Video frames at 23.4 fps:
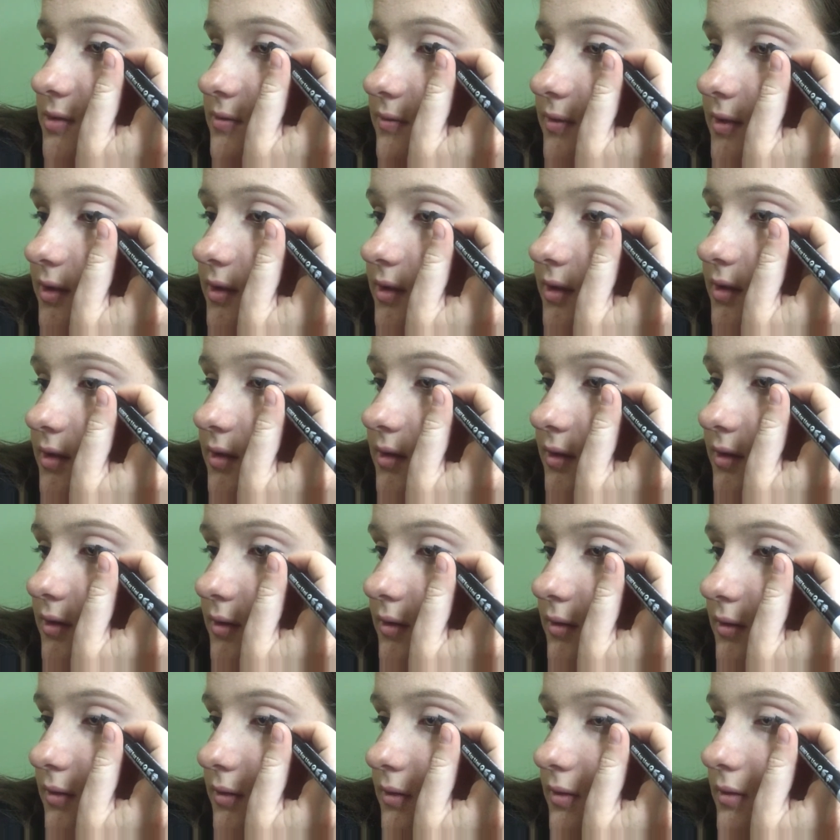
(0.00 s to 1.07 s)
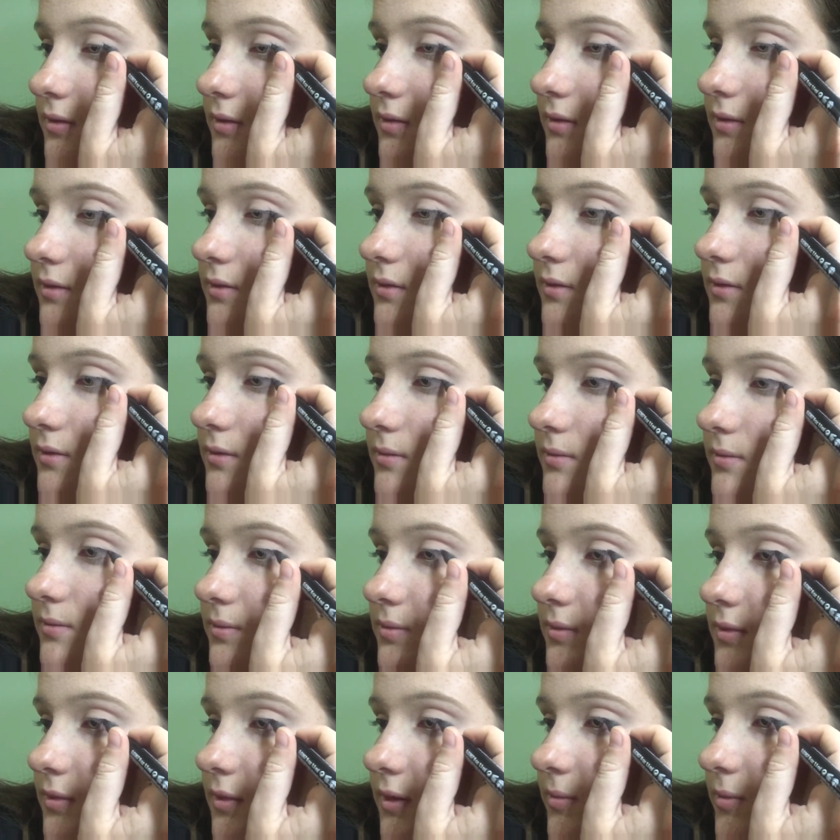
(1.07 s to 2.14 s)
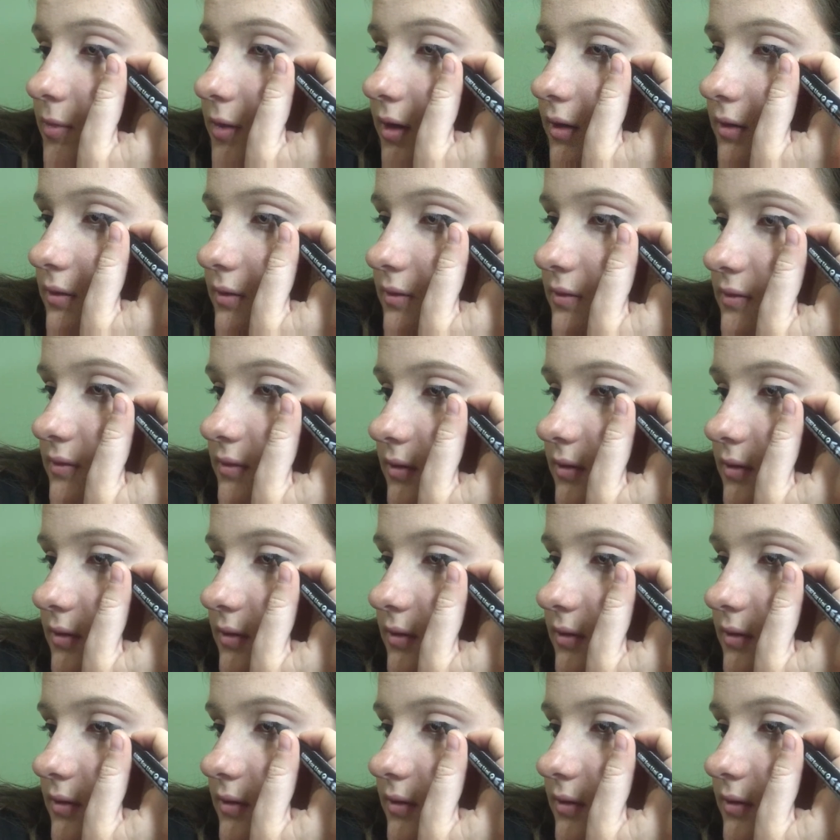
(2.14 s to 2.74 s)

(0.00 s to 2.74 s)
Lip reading: doing here. I might just